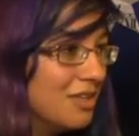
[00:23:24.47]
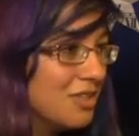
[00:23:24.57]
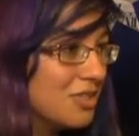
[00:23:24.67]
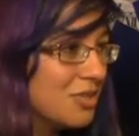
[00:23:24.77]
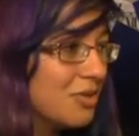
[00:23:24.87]

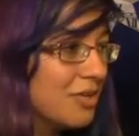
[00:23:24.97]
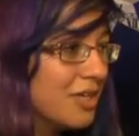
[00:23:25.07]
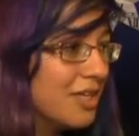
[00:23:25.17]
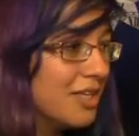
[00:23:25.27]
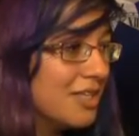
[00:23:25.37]
The
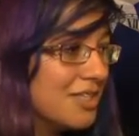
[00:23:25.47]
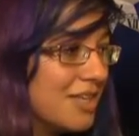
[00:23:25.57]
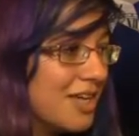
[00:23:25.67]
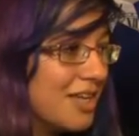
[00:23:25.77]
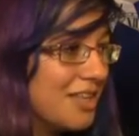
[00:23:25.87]
story is
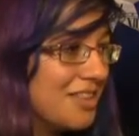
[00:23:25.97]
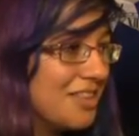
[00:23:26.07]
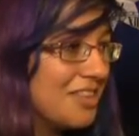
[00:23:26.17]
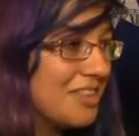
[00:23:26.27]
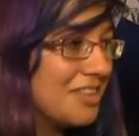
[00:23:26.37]
that
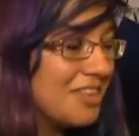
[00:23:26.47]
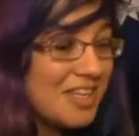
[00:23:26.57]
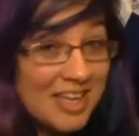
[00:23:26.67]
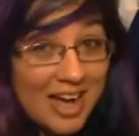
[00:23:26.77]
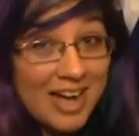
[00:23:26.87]

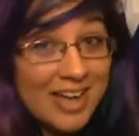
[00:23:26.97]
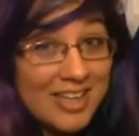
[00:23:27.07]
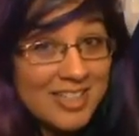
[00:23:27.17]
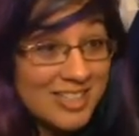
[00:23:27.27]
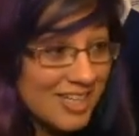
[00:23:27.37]
the
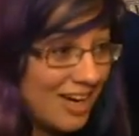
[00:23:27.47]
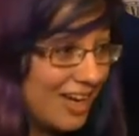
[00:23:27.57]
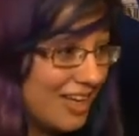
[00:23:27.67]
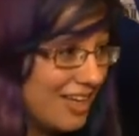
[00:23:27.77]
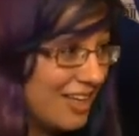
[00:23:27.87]
guy
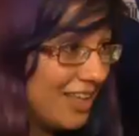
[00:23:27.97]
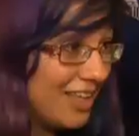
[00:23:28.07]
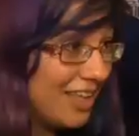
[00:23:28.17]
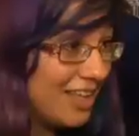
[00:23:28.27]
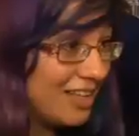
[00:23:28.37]
died
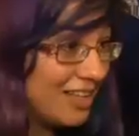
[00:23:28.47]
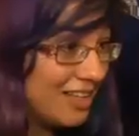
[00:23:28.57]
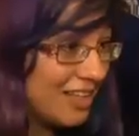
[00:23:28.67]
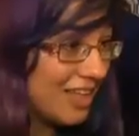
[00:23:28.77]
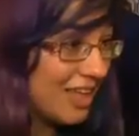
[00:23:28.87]
in
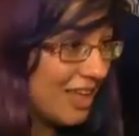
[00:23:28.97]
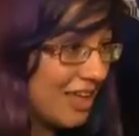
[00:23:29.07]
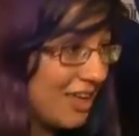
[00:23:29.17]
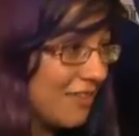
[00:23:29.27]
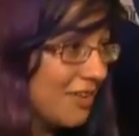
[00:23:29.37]
the
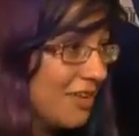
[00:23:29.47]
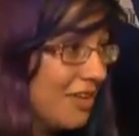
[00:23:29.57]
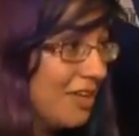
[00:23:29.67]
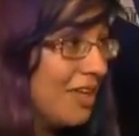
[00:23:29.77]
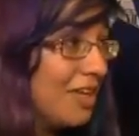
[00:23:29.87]
cave.
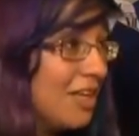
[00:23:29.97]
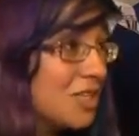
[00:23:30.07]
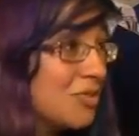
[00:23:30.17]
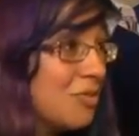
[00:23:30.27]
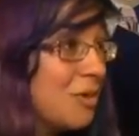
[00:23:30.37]
He
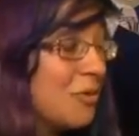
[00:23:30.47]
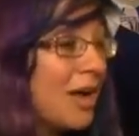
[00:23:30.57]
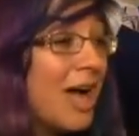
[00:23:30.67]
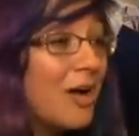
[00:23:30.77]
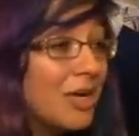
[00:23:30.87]
doesn't remember
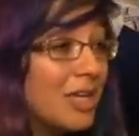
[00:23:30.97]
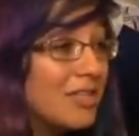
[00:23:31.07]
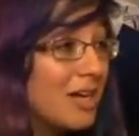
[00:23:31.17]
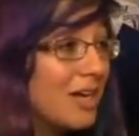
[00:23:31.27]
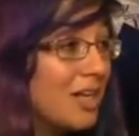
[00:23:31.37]
how he
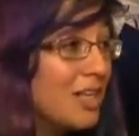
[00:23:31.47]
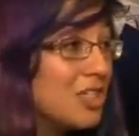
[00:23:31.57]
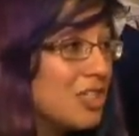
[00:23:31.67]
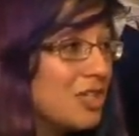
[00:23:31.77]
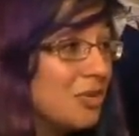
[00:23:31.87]
died. He
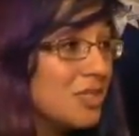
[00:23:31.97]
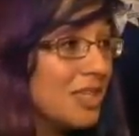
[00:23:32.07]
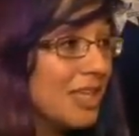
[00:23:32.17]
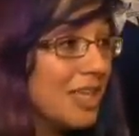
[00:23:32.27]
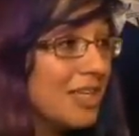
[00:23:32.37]
just knows
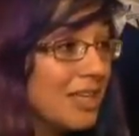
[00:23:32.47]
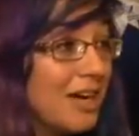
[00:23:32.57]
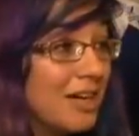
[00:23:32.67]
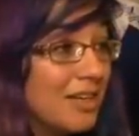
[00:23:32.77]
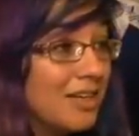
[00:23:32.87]
that he
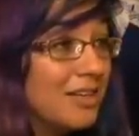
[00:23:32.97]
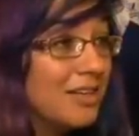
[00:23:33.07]
died.